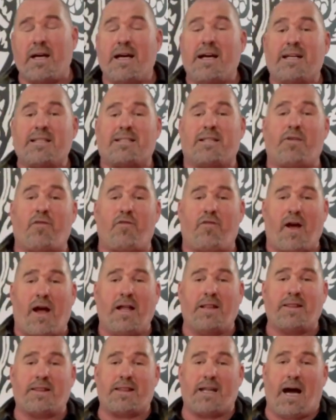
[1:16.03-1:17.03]

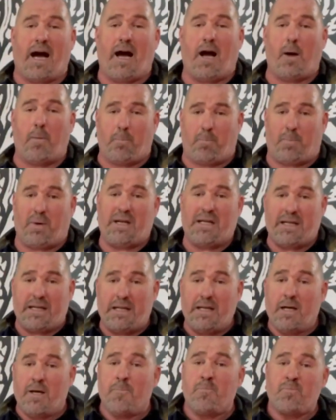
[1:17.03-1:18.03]
defend that, and
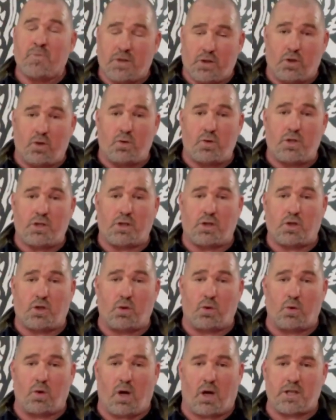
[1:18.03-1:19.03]
B, use the
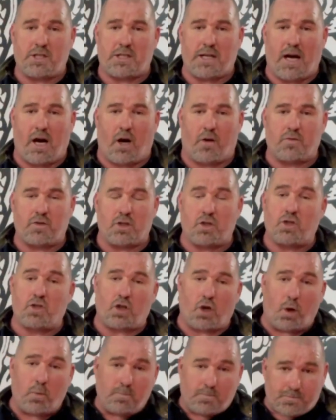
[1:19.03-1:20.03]
tool ourselves. And
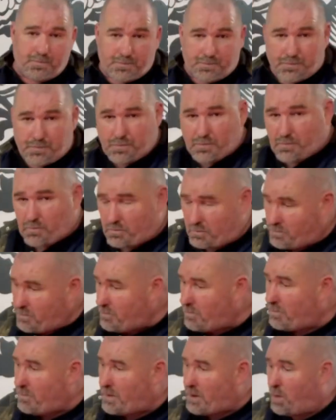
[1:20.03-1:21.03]
so
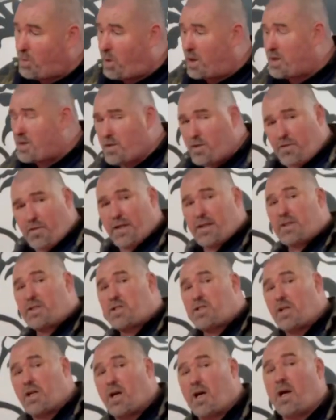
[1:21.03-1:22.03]
one of the
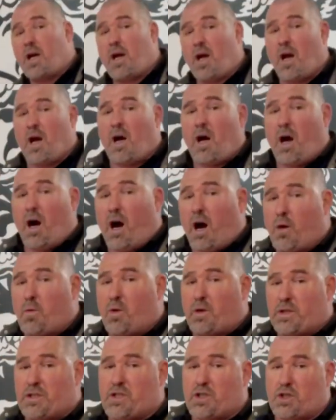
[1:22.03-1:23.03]
things that I
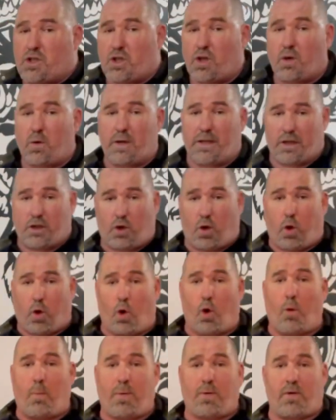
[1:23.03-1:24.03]
wanted to do and
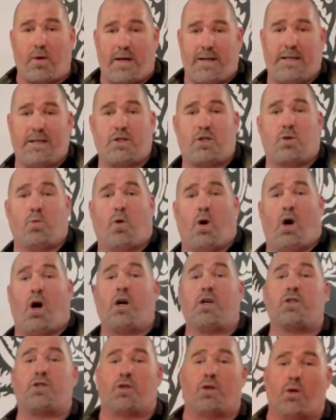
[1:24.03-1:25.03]
incorporate into
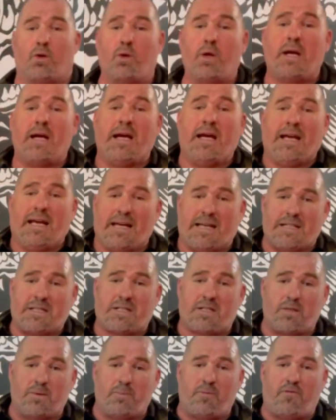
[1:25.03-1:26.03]
what I do is
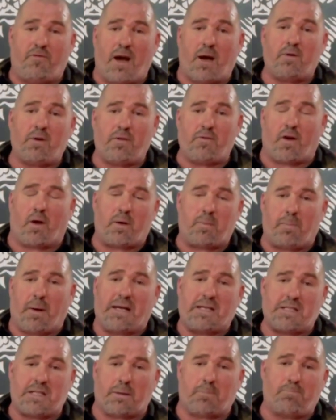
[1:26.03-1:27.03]
some very, very
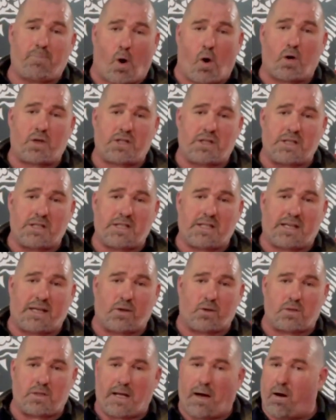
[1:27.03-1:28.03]
basic boxing
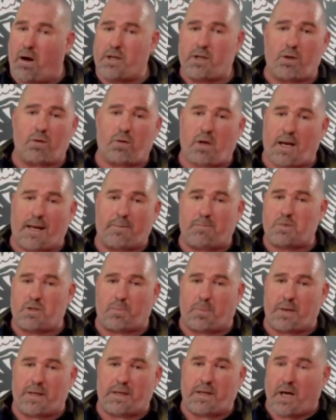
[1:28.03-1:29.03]
skills. Now, I don't claim to
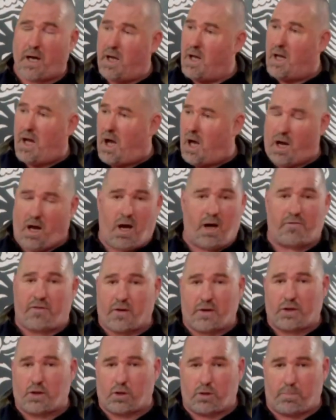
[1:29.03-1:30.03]
be a
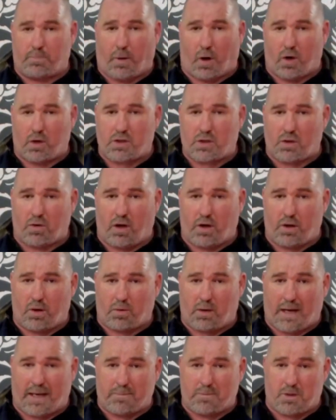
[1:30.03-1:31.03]
very good boxer. I don't
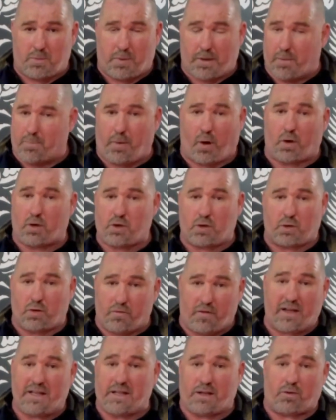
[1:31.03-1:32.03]
claim to be a boxer of
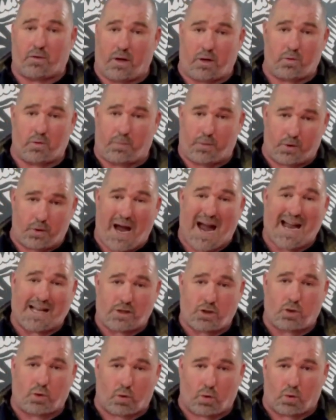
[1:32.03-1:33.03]
any great repute
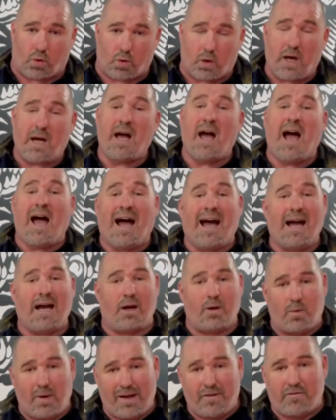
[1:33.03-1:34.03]
at all.
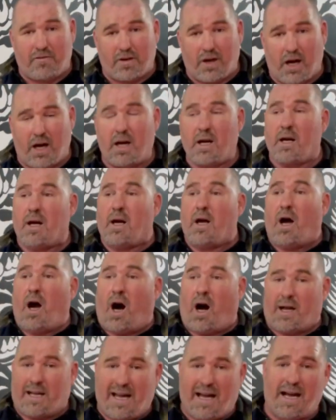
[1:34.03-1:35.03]
However,
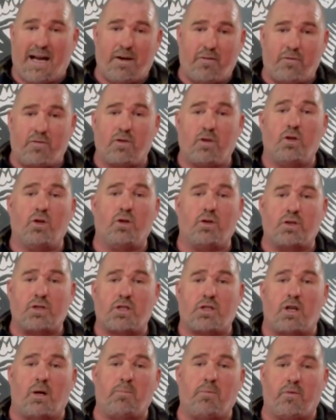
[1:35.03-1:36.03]
I have learned
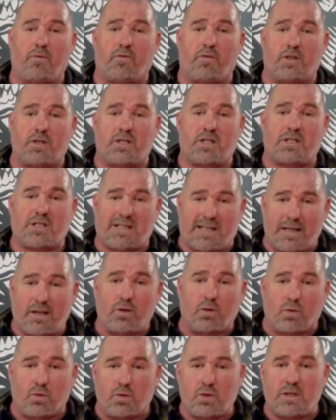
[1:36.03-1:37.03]
some of the
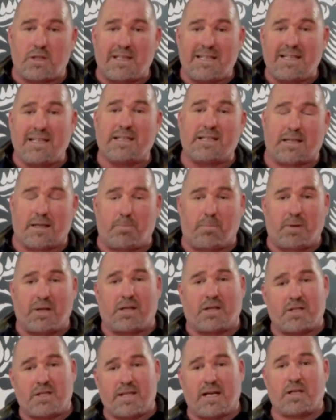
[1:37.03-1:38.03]
skills needed
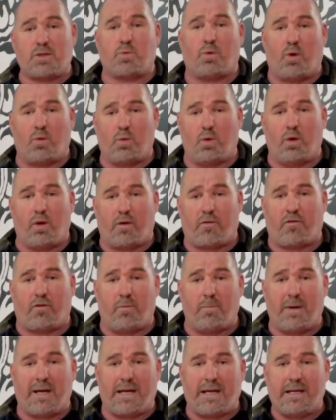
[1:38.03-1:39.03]
because that's what worked for
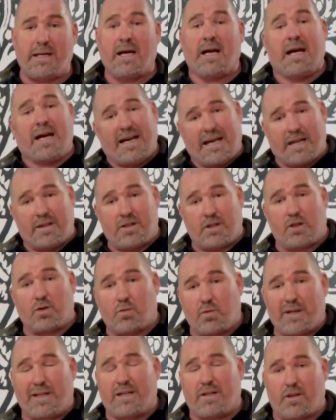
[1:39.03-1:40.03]
me in the
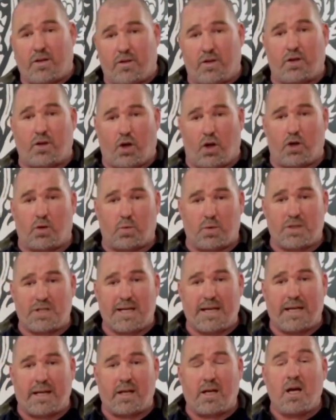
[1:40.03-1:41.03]
arena that I was
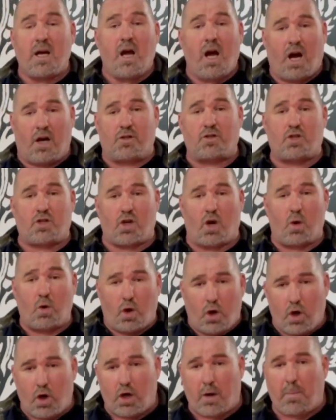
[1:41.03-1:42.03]
in. And so
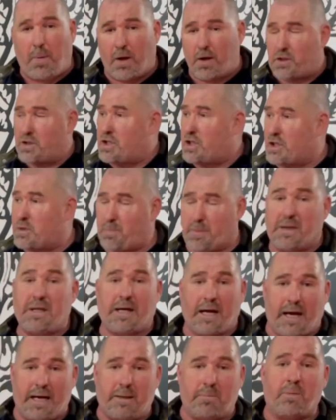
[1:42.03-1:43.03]
hook punches
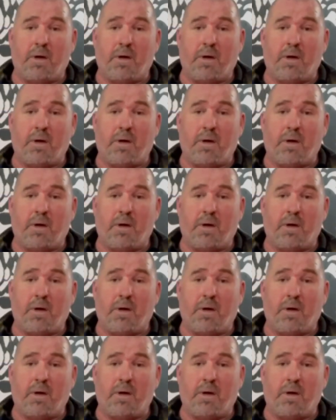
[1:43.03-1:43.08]
became